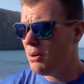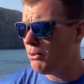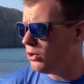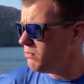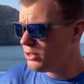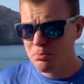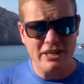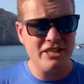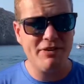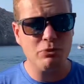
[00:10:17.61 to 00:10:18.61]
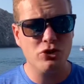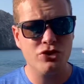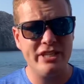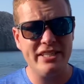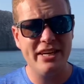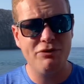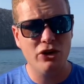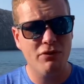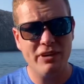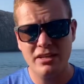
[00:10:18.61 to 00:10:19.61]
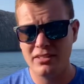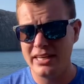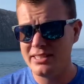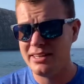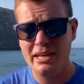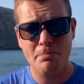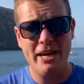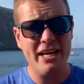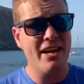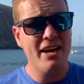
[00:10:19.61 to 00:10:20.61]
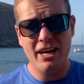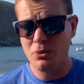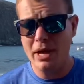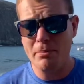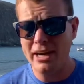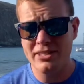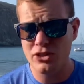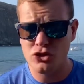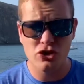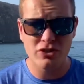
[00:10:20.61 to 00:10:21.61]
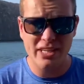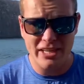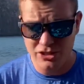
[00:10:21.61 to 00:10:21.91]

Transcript: But plenty of outdoor seating if you're not vaccinated like me. I don't get mine till Sunday,